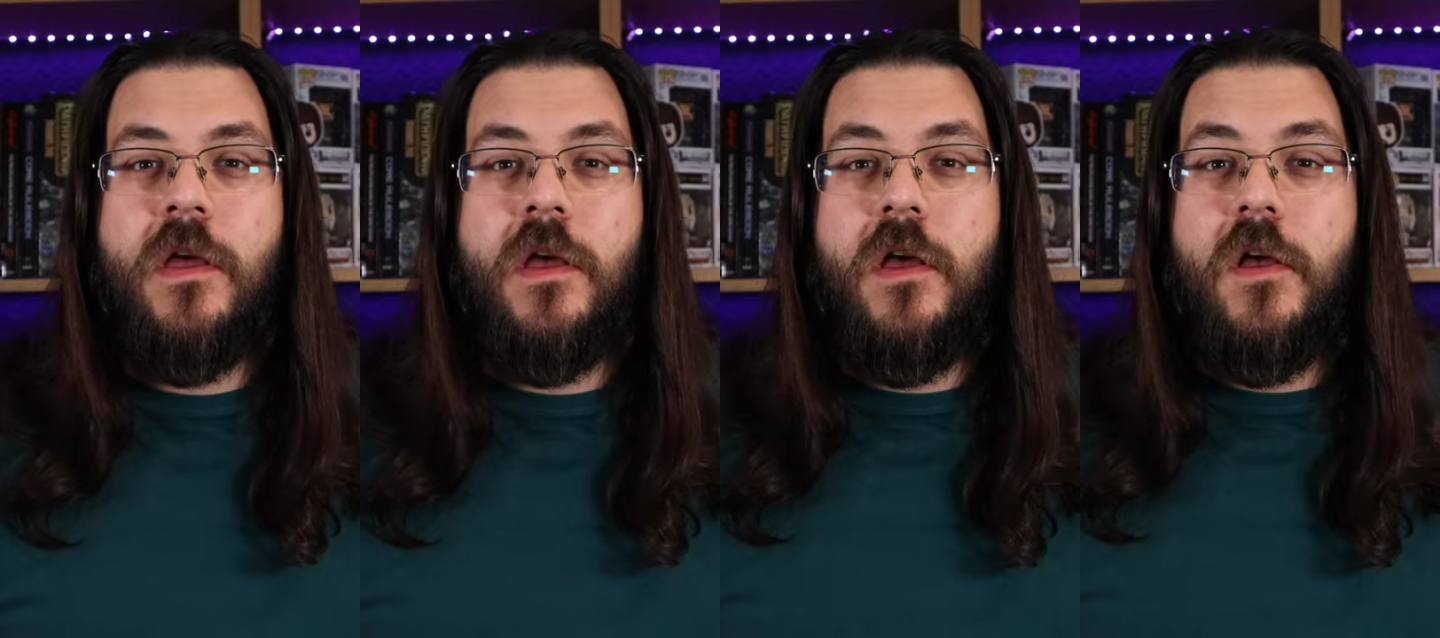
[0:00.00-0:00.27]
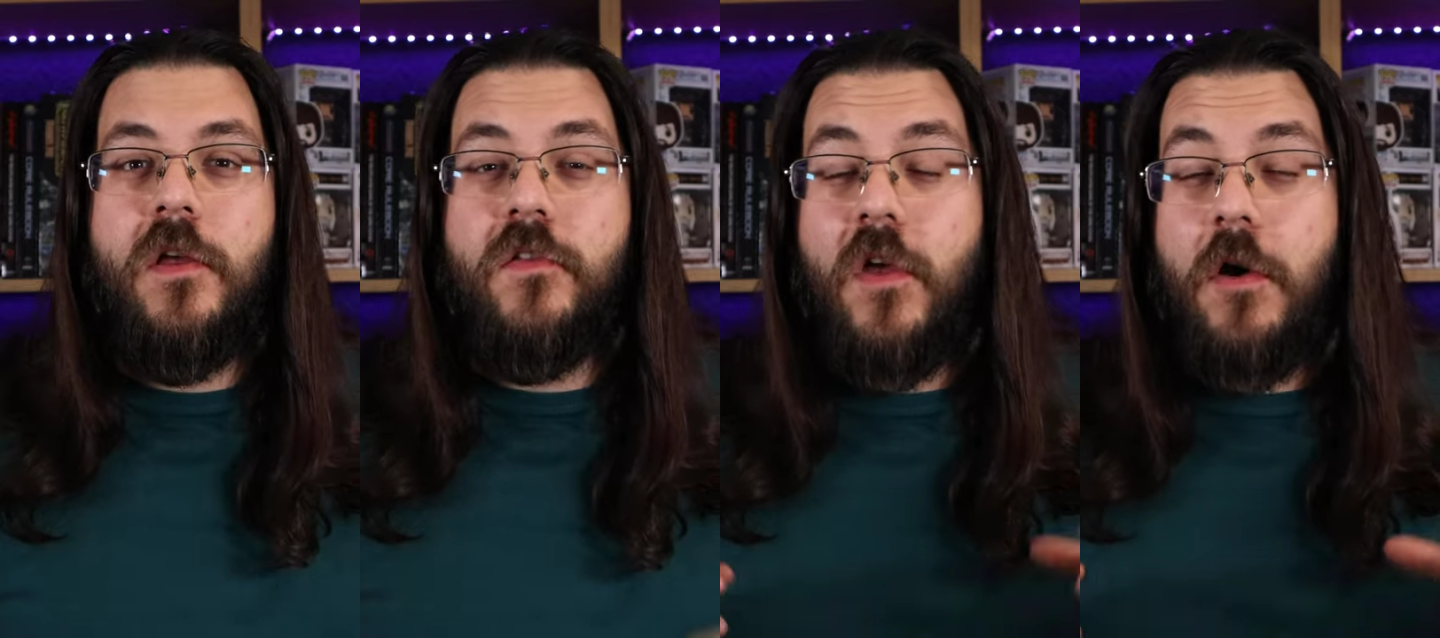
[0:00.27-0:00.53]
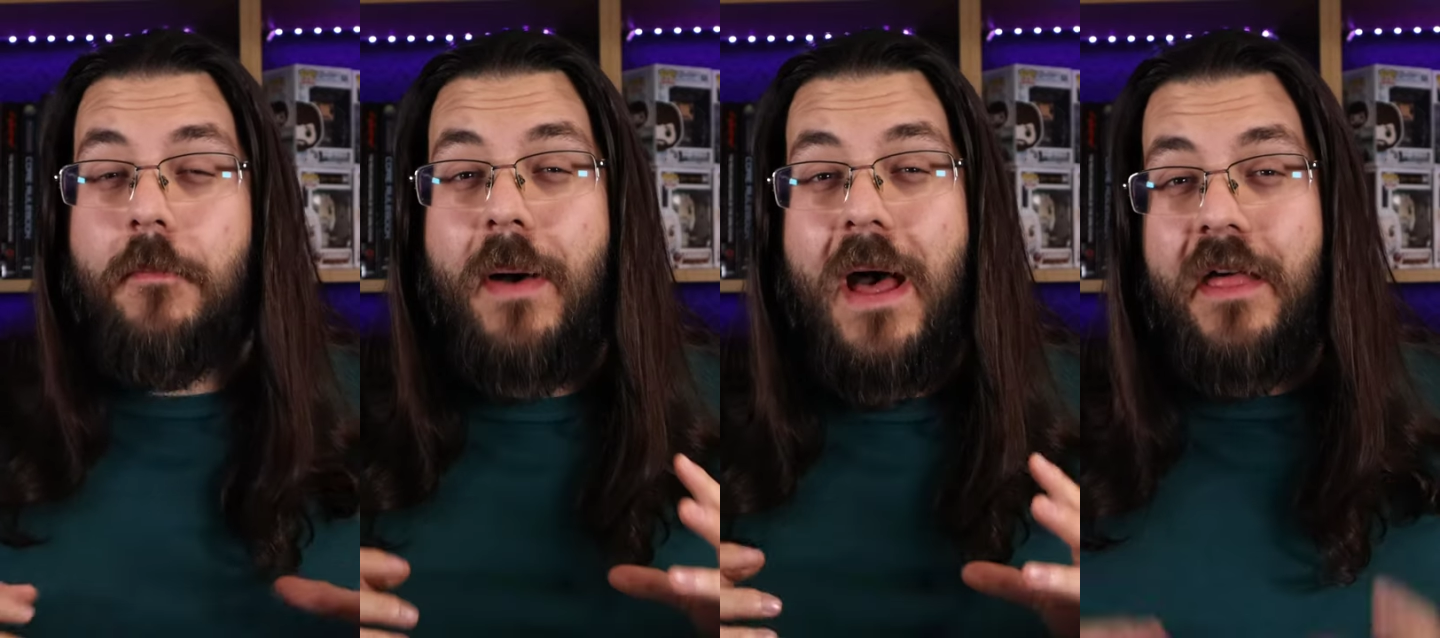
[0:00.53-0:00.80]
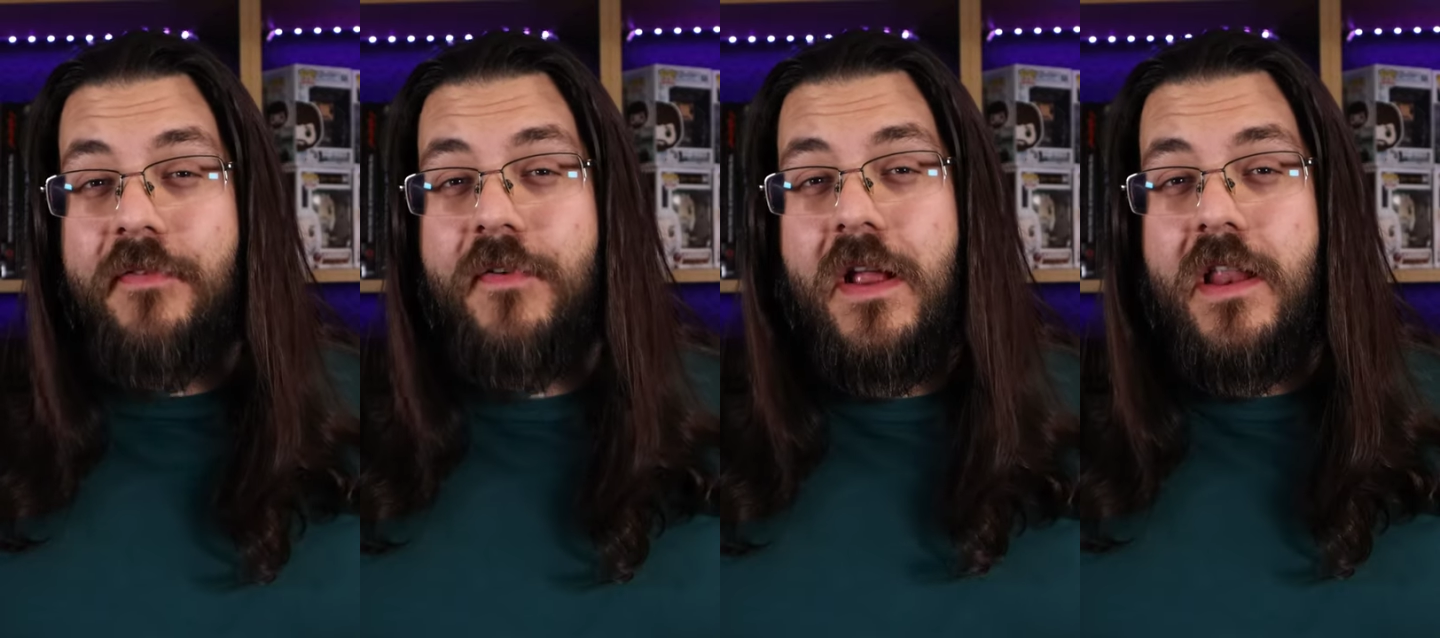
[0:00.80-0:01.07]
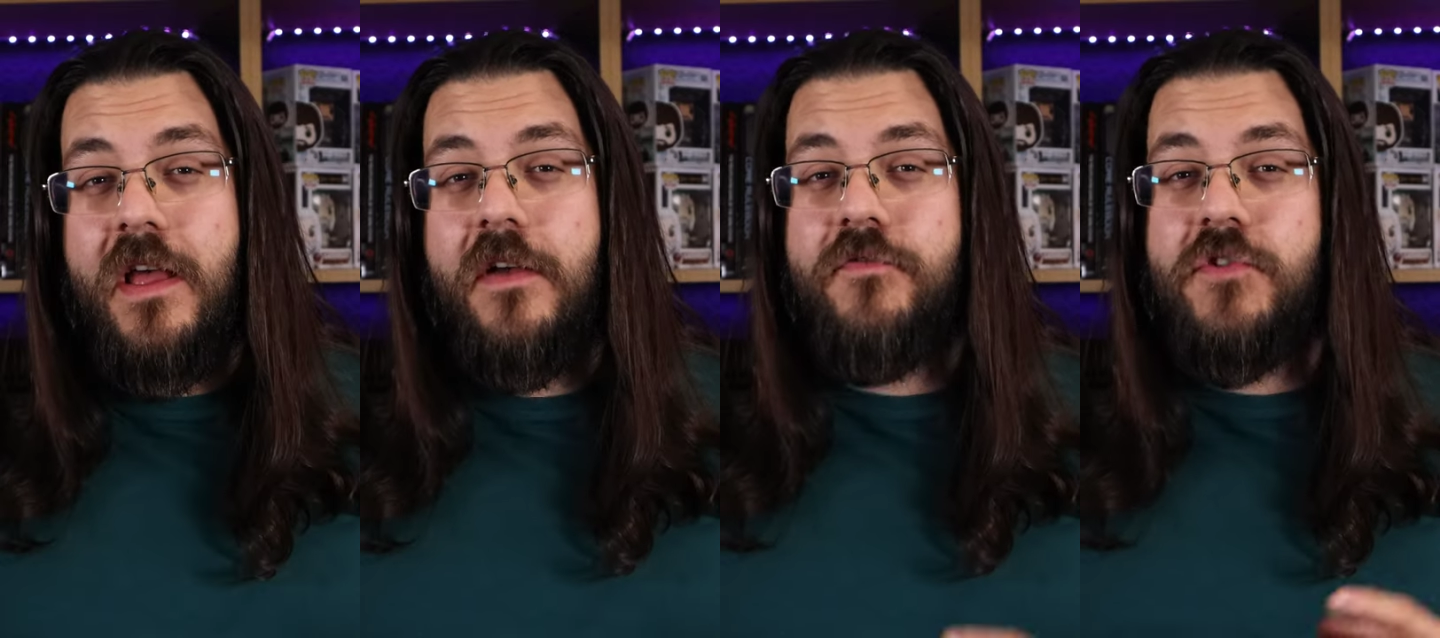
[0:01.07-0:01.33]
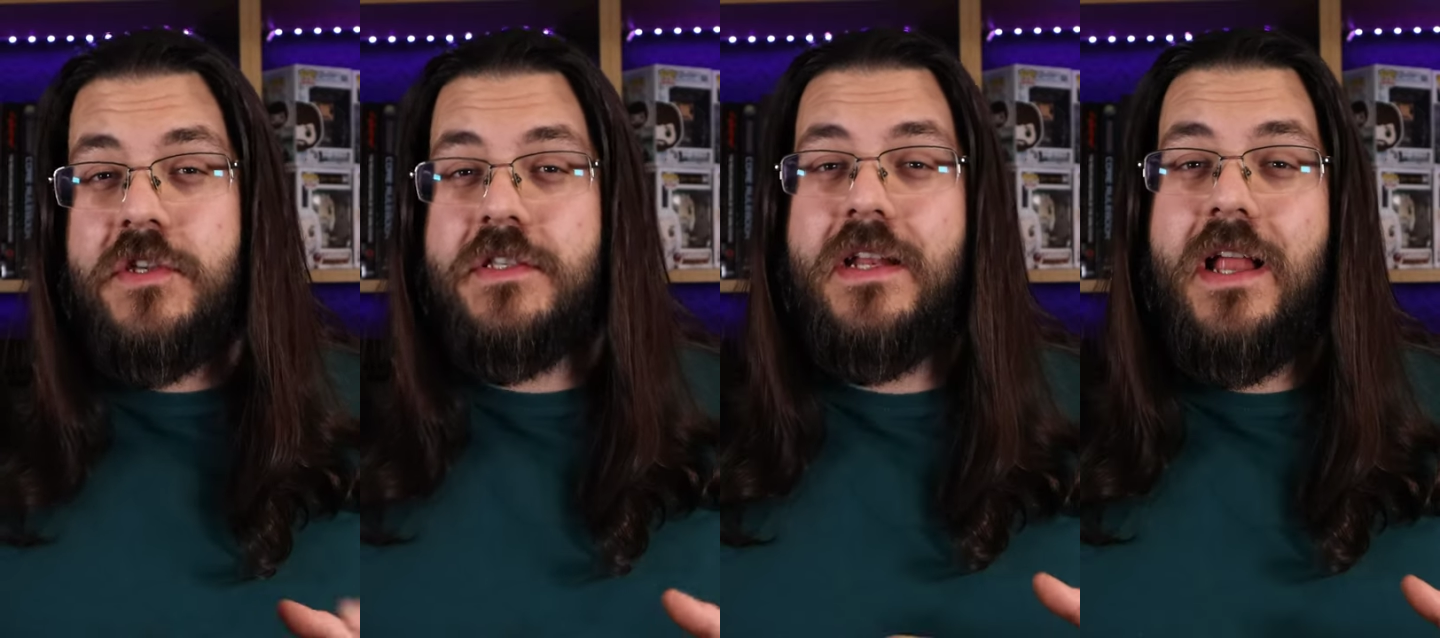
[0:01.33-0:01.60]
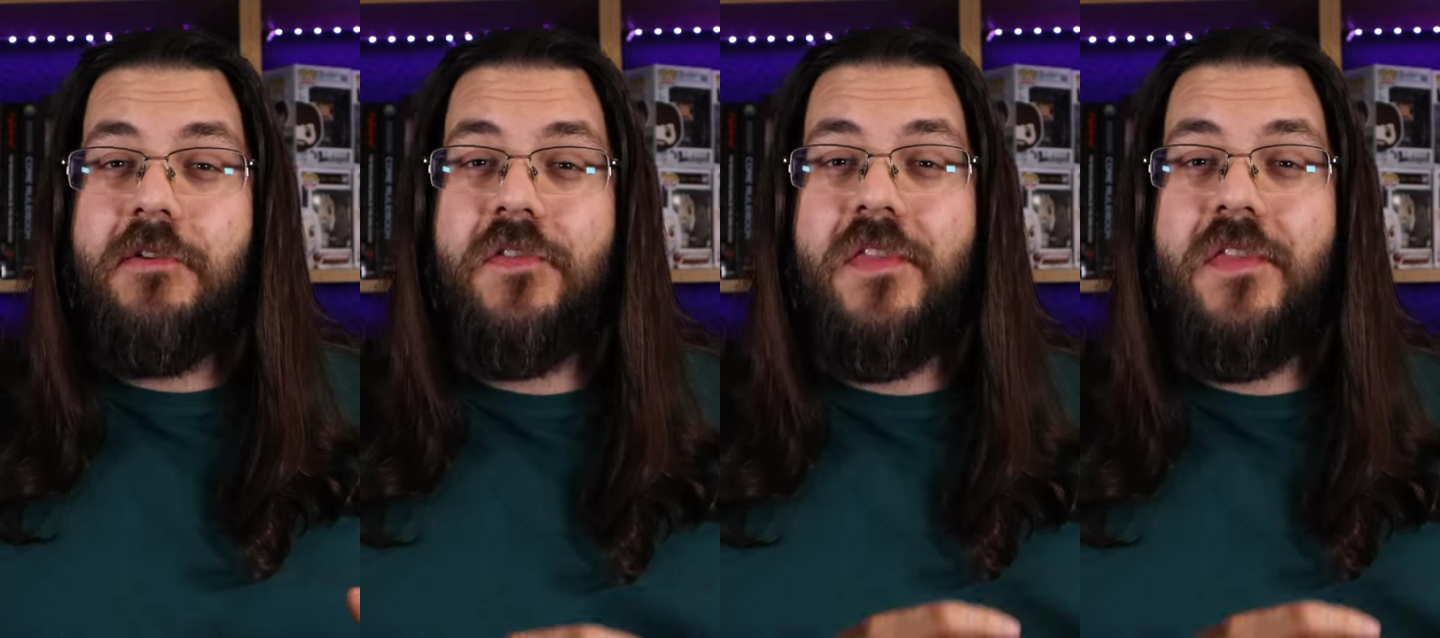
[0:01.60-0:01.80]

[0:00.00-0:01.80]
So Pathfinder have just announced they're